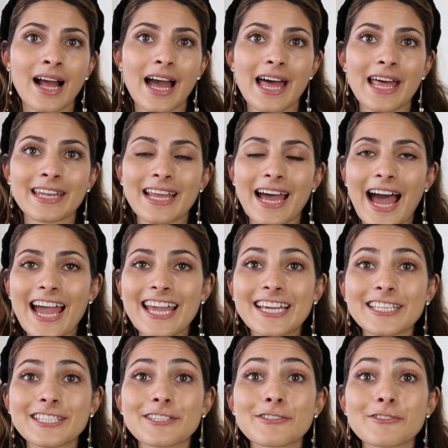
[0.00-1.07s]
and I
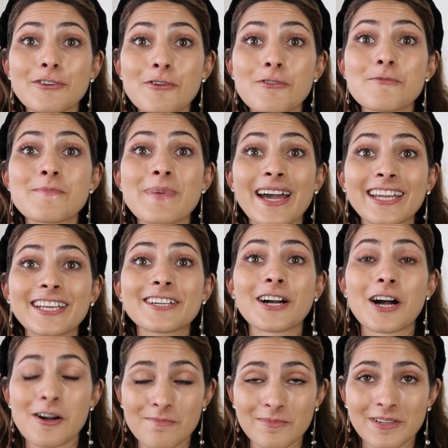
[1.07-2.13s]
get so many
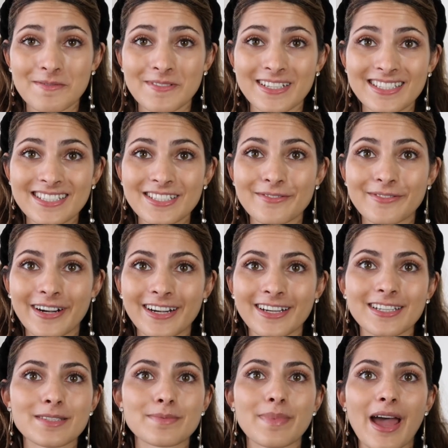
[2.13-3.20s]
compliments wearing
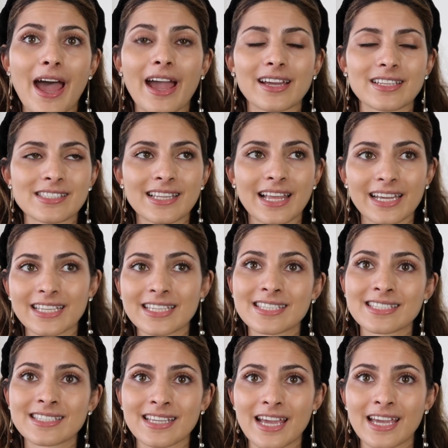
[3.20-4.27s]
this bag. It's like
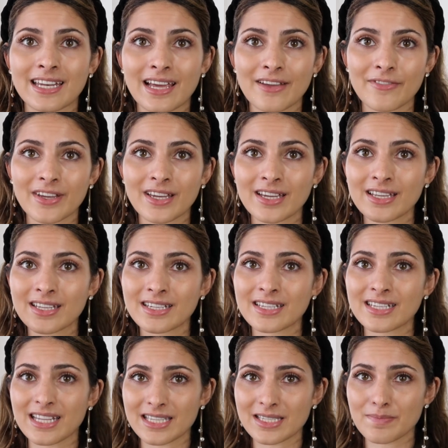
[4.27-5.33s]
insane. I think
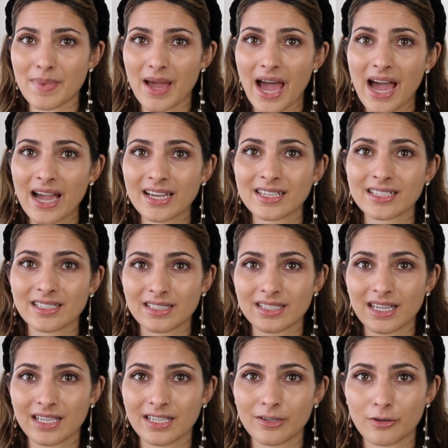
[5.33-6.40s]
this bag, the
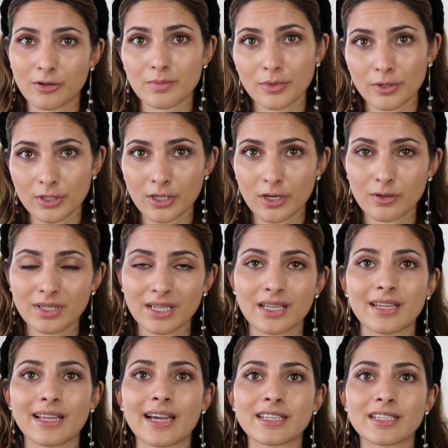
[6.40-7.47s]
Dior book tote,
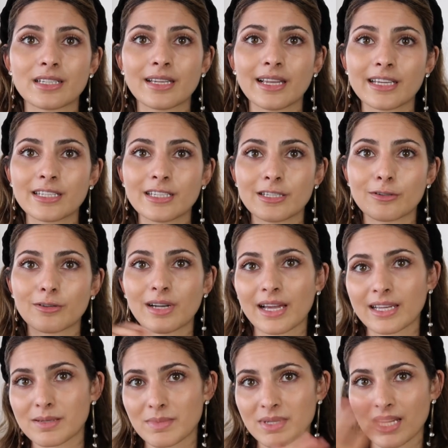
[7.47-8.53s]
and like the Lady Dior,
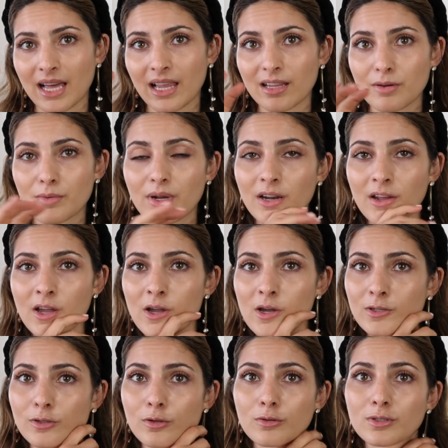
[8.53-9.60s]
like the metallic one,
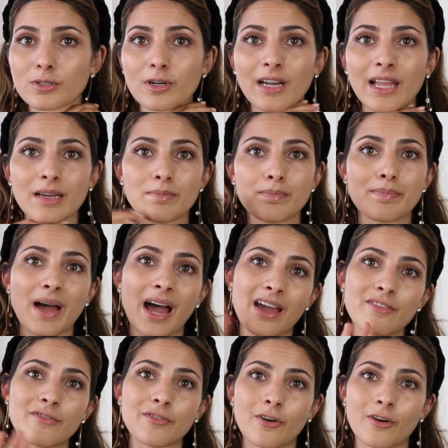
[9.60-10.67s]
those are like
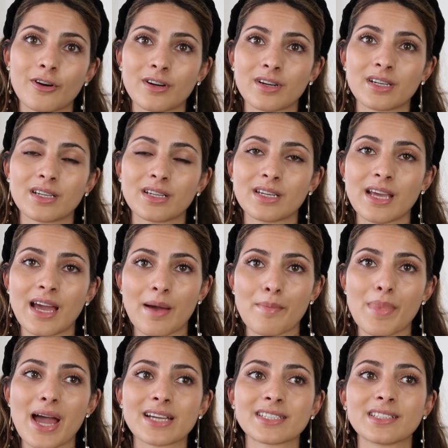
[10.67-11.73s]
by far the
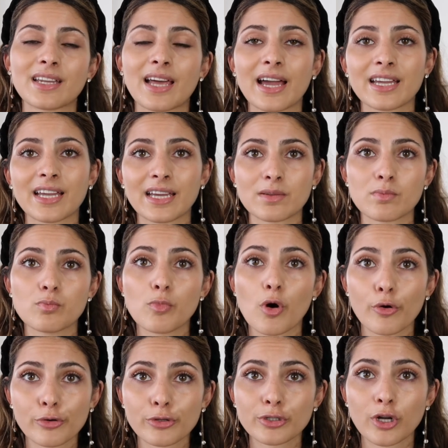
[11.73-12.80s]
handbags that I get
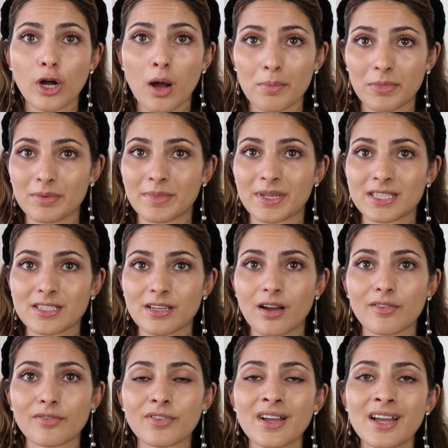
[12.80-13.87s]
most compliments
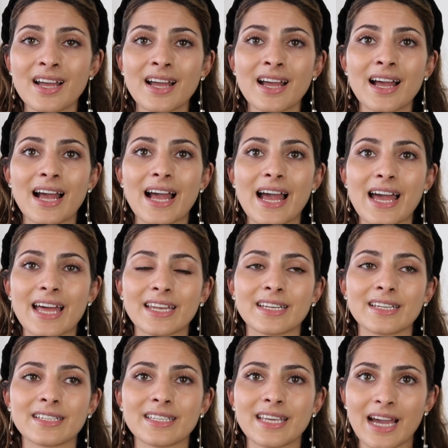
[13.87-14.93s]
of.
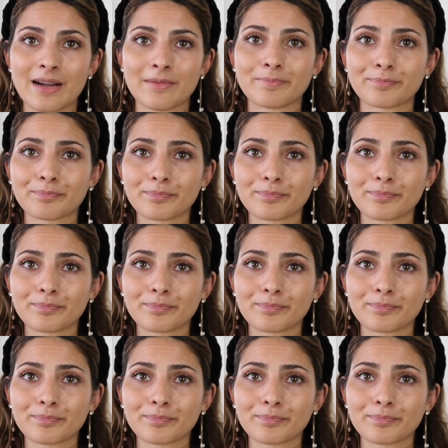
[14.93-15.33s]
And yeah,